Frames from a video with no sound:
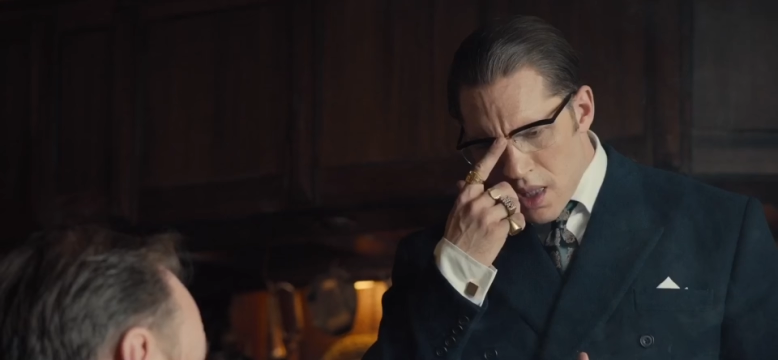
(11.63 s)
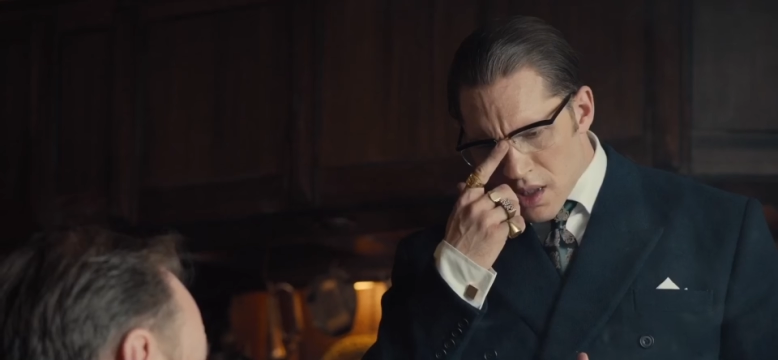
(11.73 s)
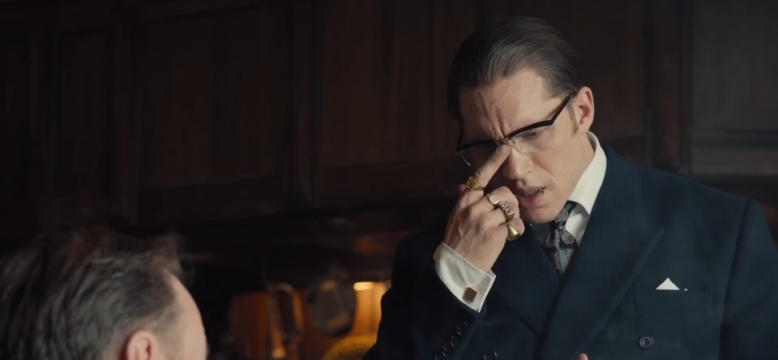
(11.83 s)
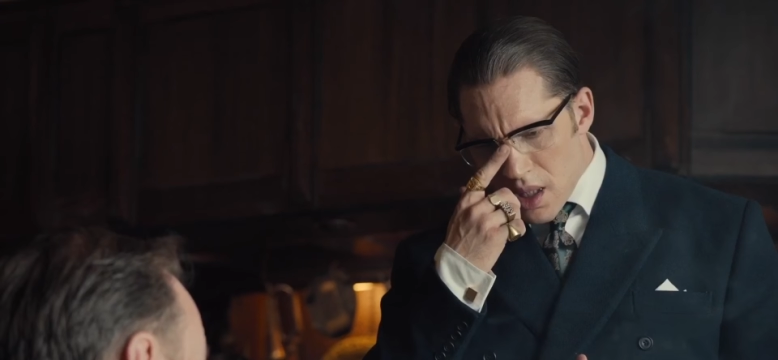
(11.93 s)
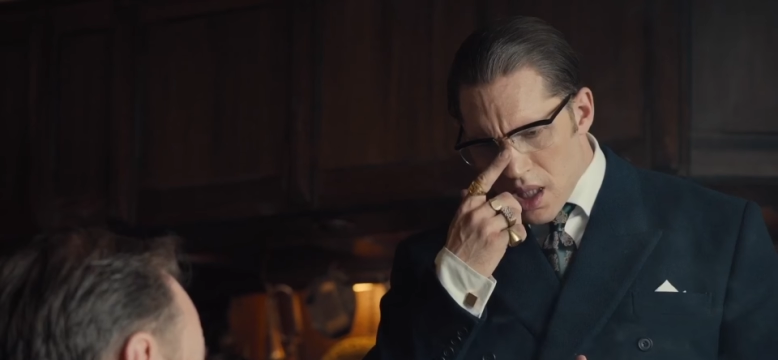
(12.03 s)

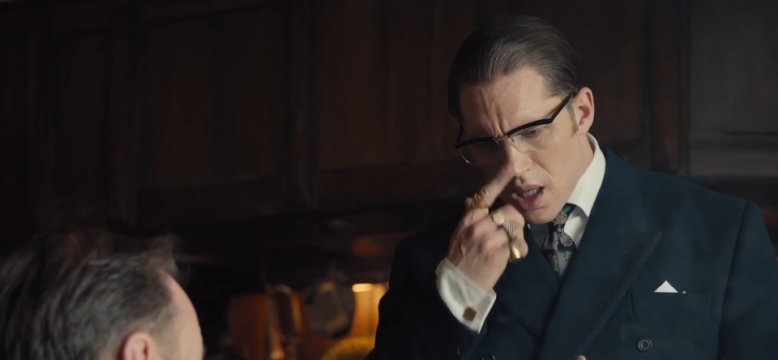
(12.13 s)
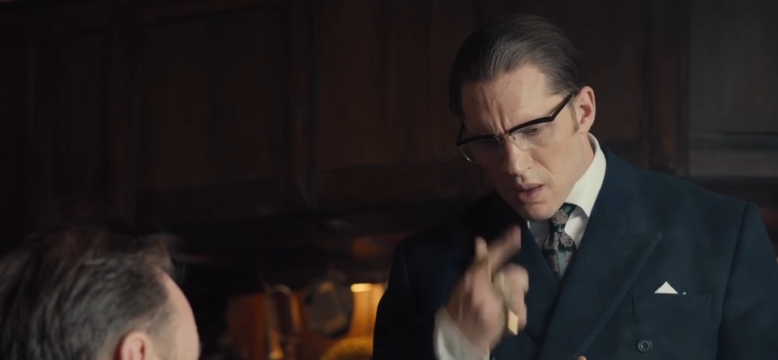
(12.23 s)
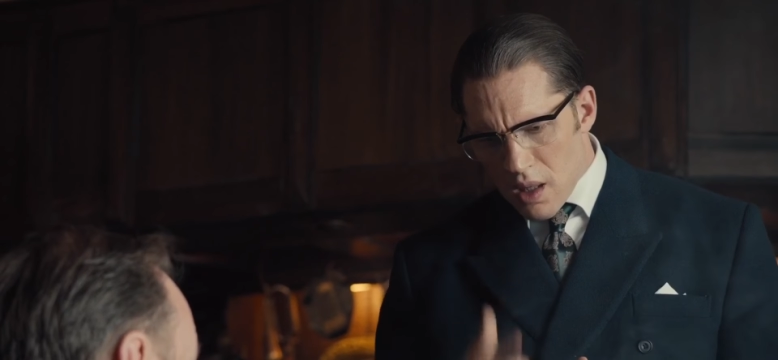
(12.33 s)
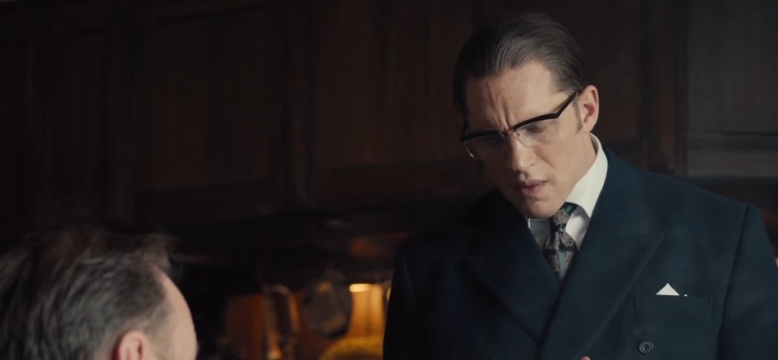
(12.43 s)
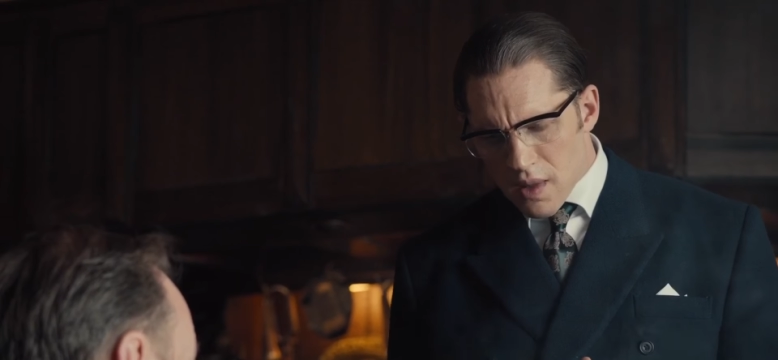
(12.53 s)
Yes, I
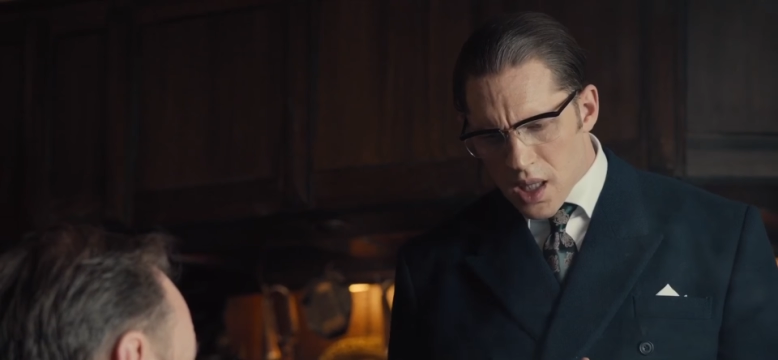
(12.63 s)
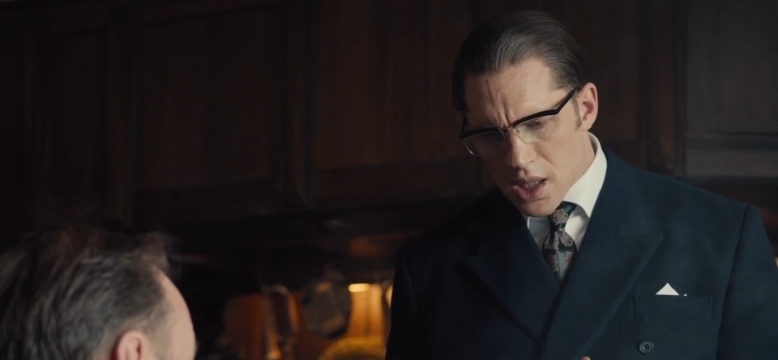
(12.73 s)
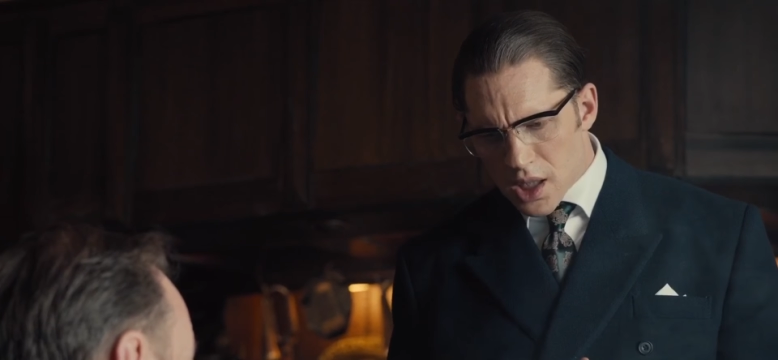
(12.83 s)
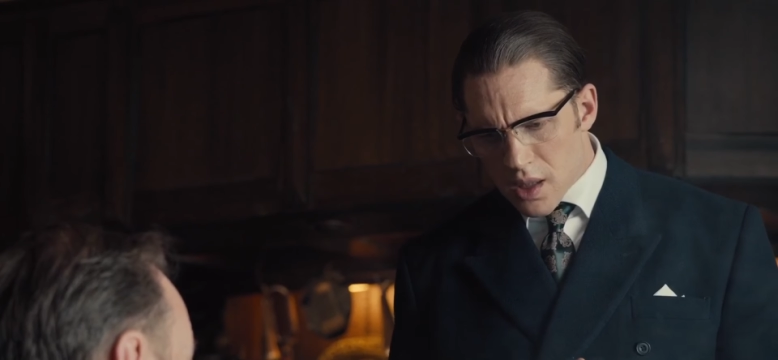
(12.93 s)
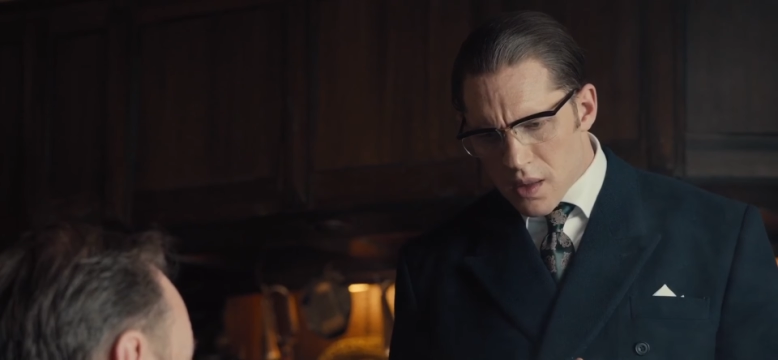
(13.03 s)
know, I've
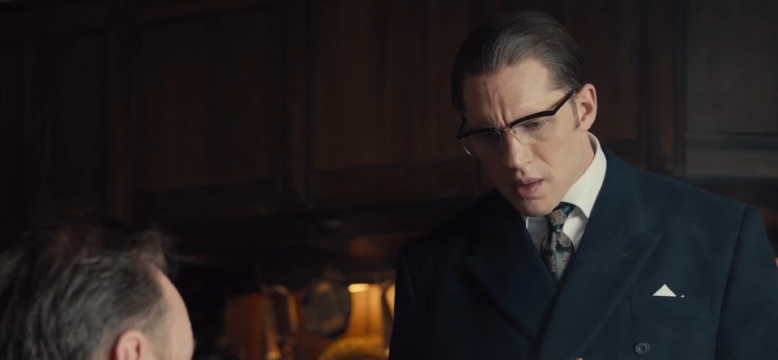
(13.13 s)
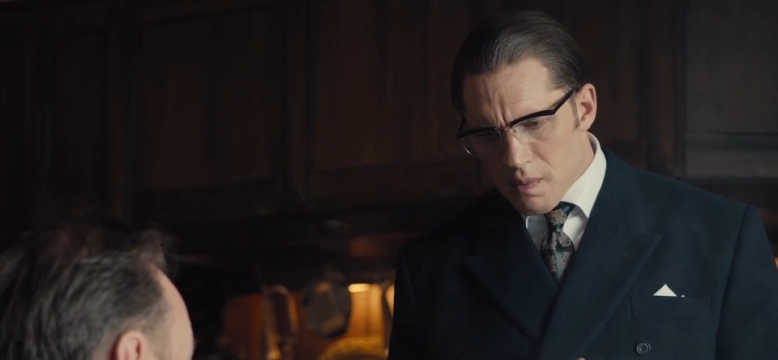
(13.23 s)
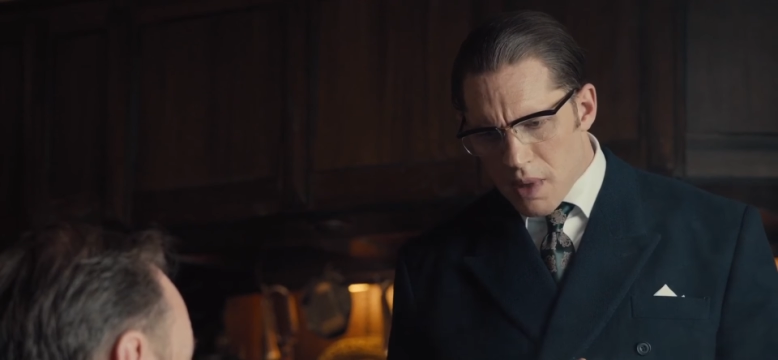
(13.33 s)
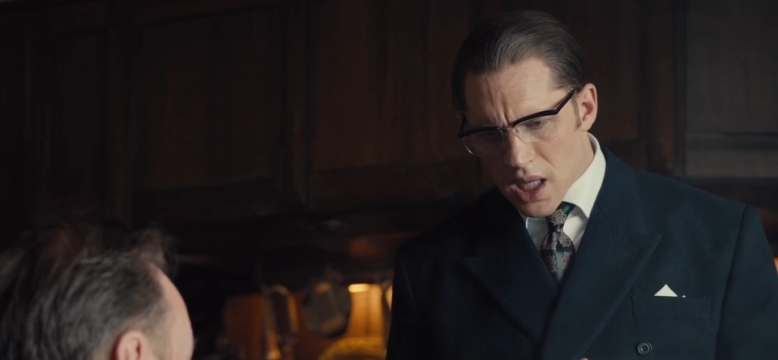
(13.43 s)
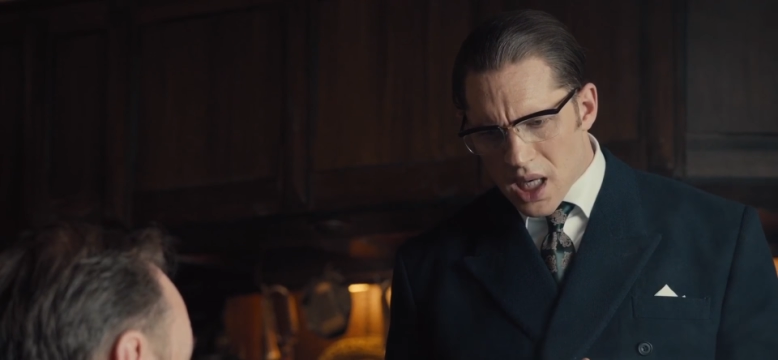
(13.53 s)
heard you,
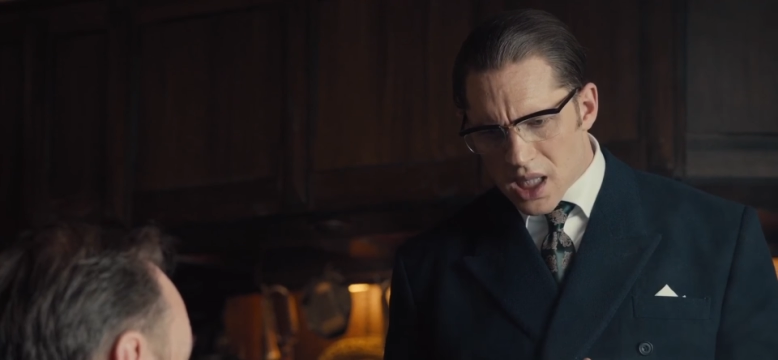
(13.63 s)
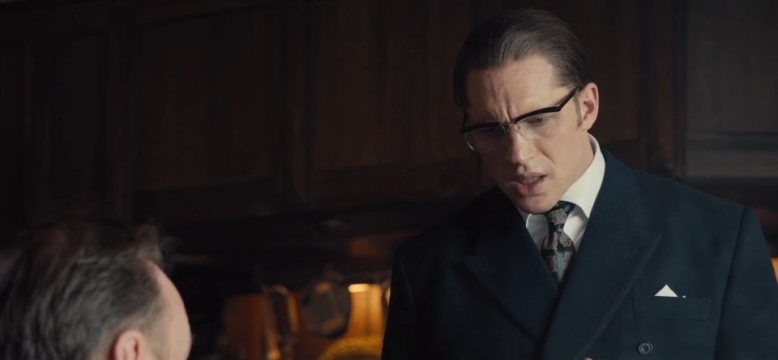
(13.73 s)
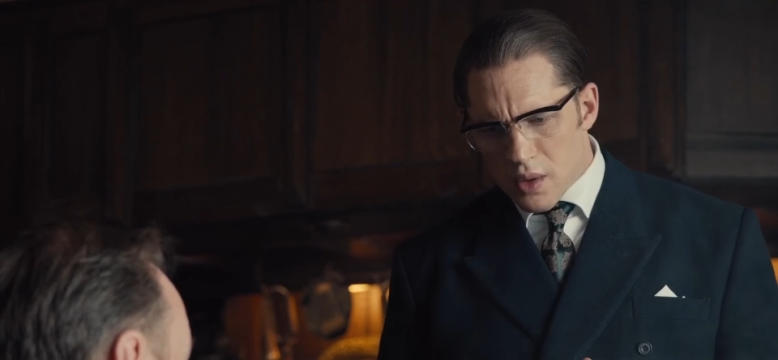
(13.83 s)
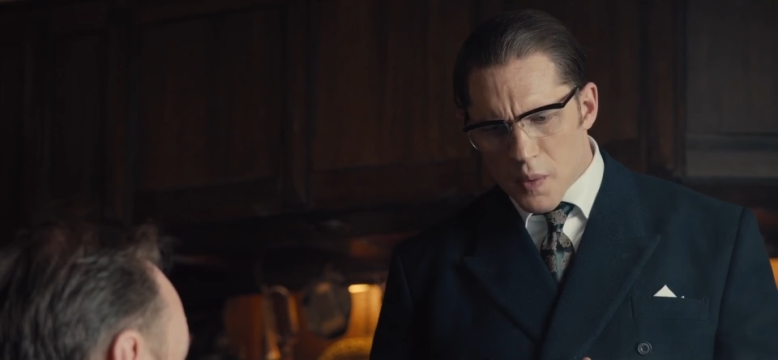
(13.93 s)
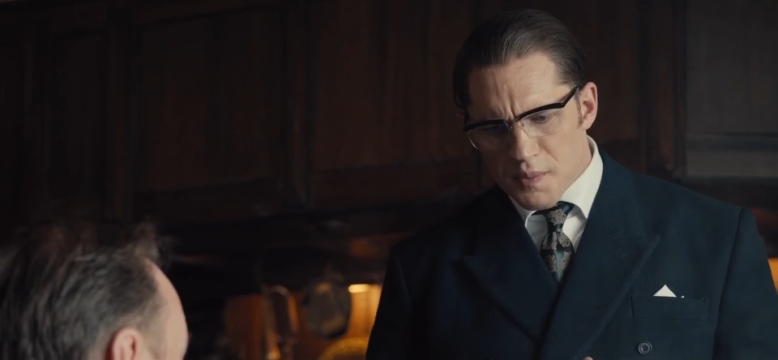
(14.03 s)
but
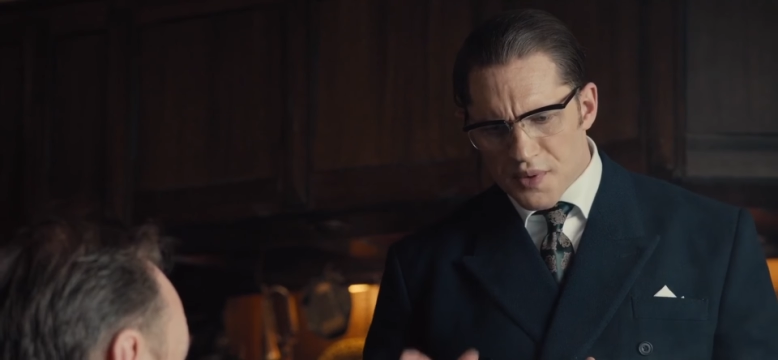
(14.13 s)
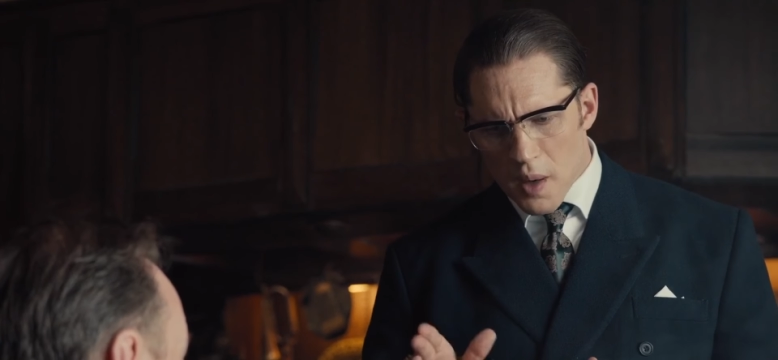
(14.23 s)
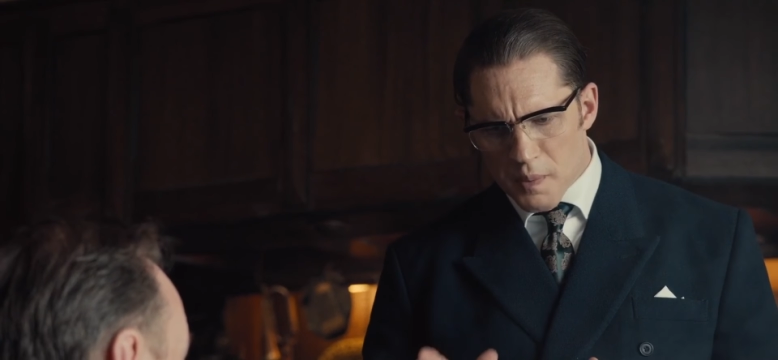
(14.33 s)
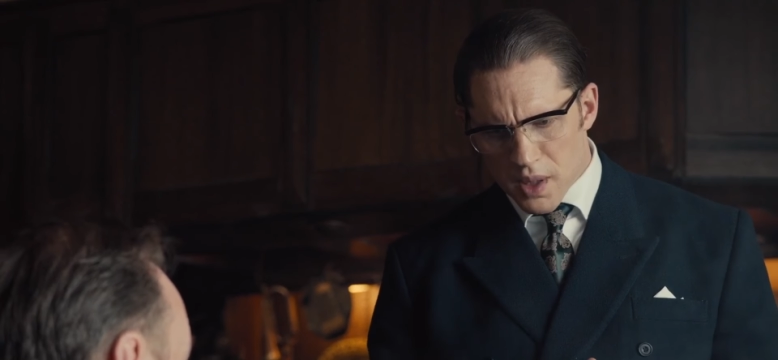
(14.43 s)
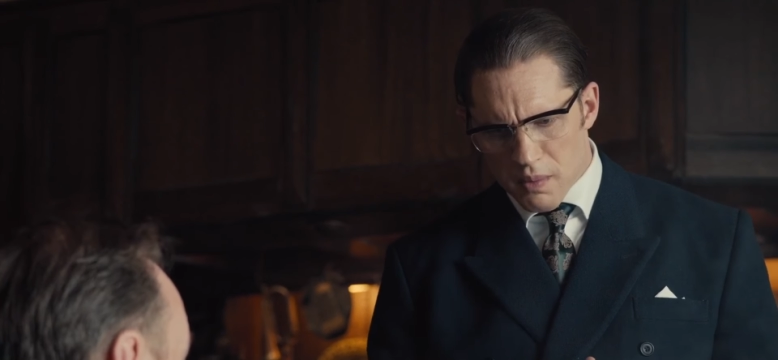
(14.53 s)
that's your
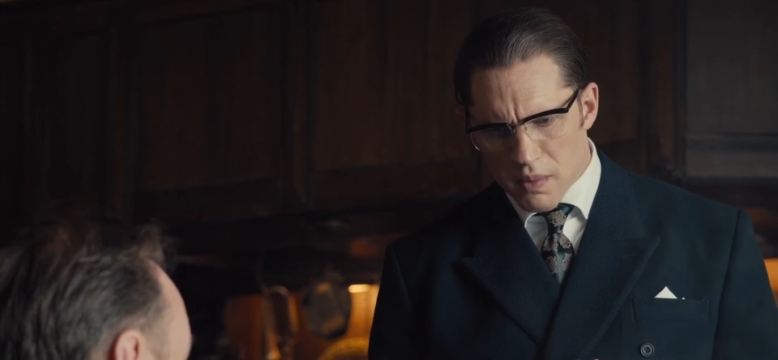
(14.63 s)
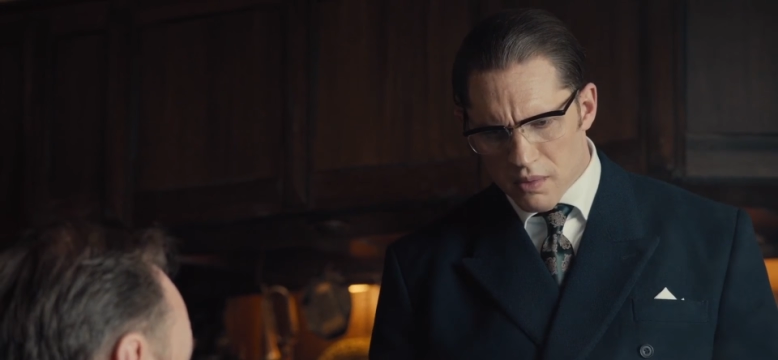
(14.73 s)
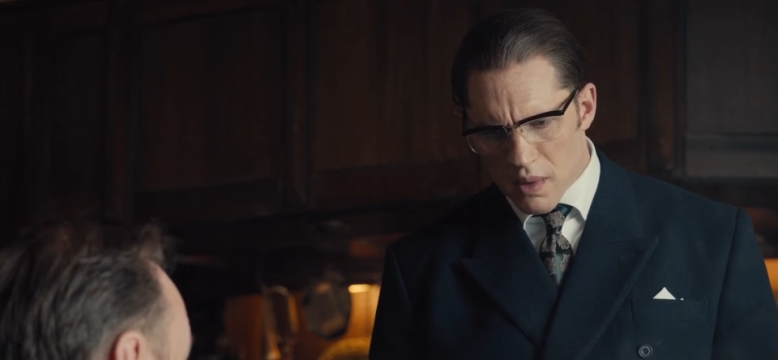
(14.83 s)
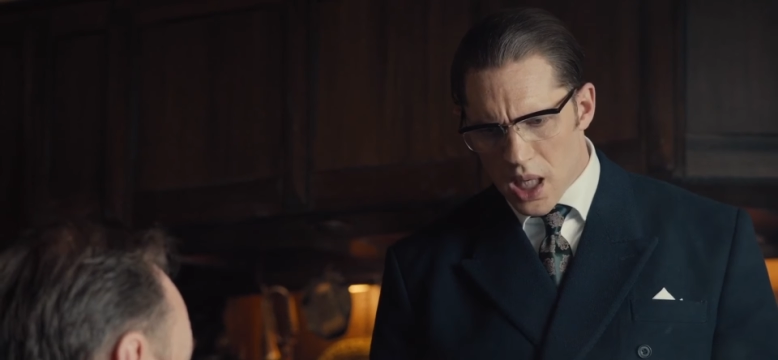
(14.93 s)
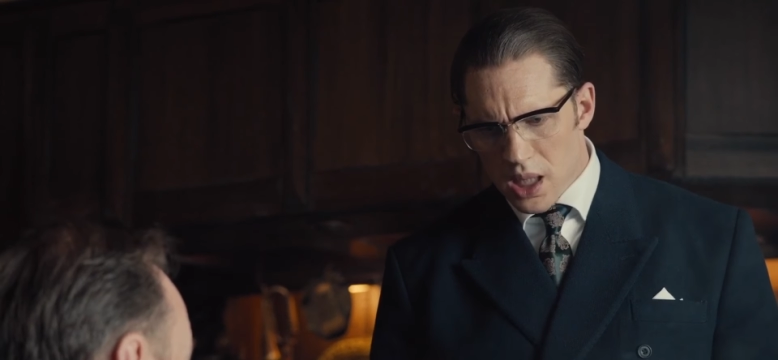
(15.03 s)
problem,
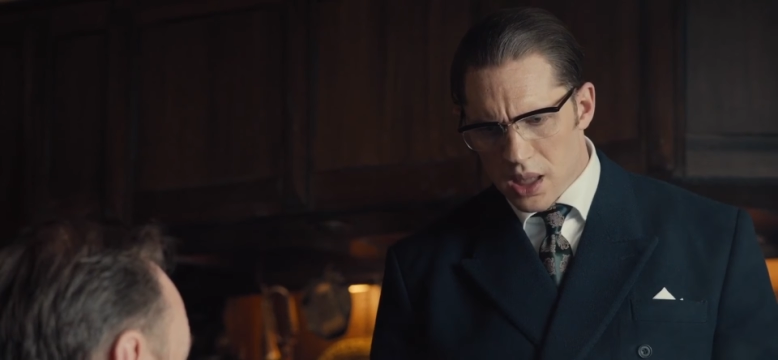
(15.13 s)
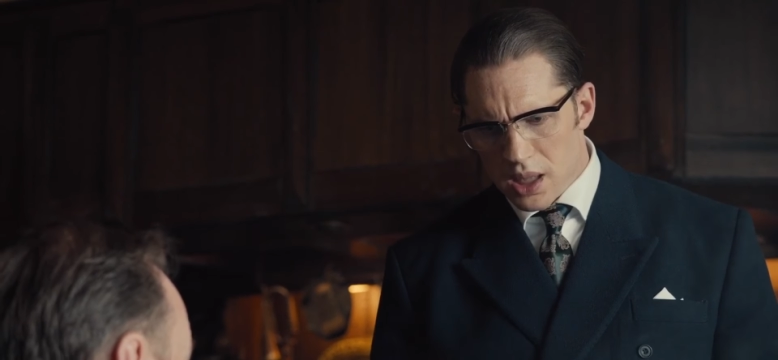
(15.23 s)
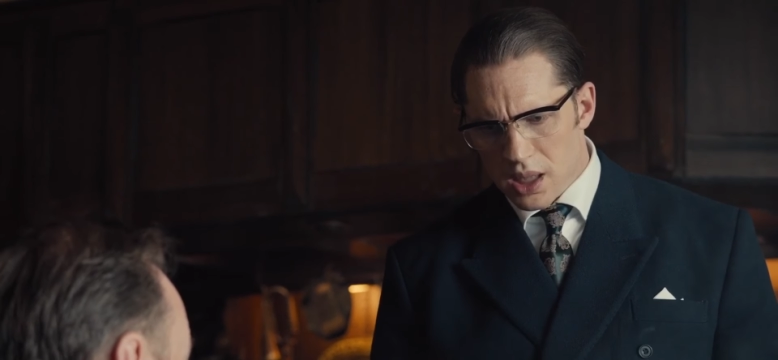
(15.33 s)
right?